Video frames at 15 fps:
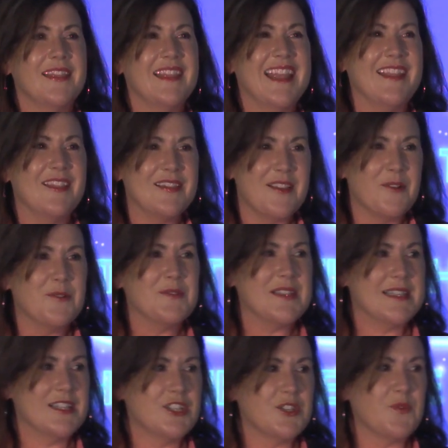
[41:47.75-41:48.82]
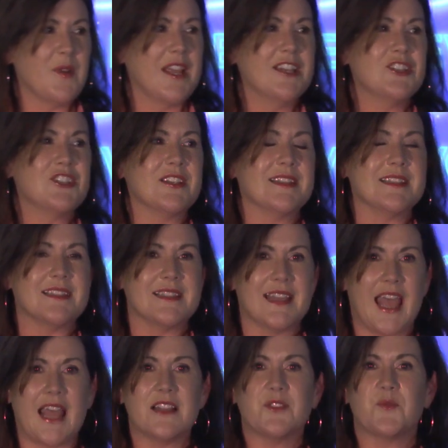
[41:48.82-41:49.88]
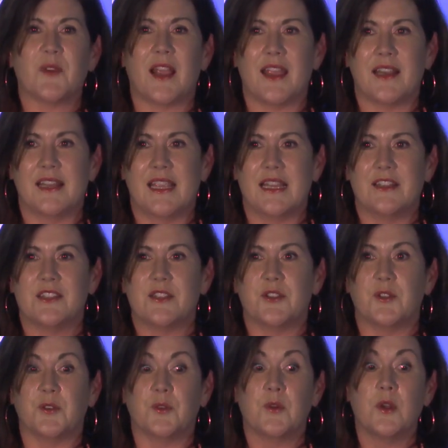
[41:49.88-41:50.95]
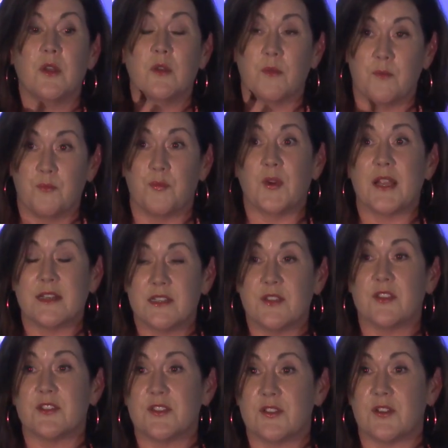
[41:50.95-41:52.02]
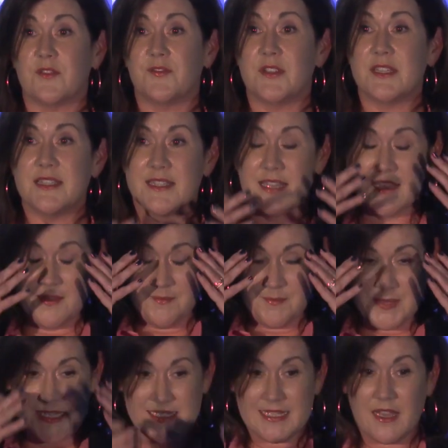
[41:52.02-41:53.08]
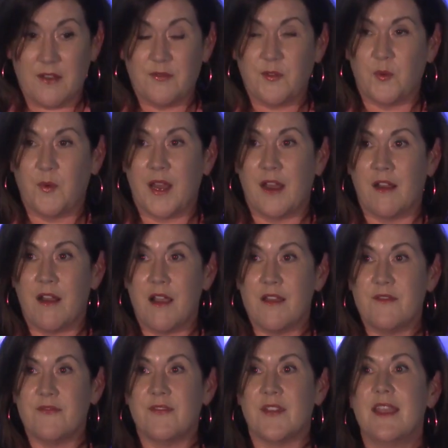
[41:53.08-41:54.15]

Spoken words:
In those situations, that's what I need to bring to the surface, be self-aware of,